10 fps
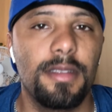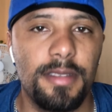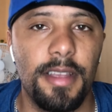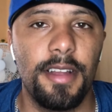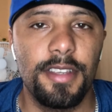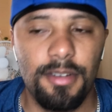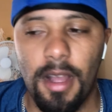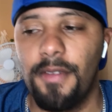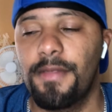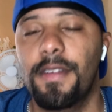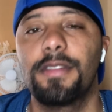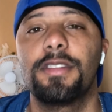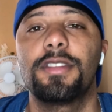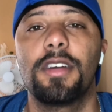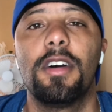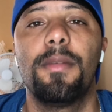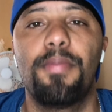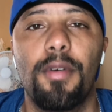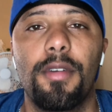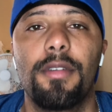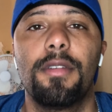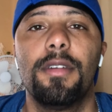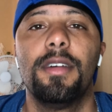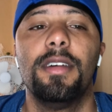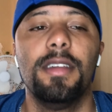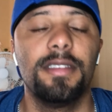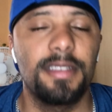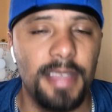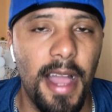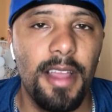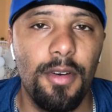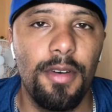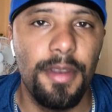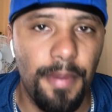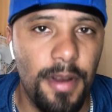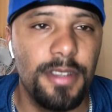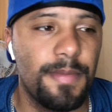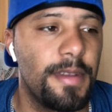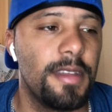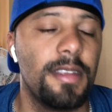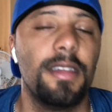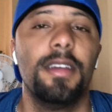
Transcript: Terence Crawford versus Shawn Porter is not going to purse bid.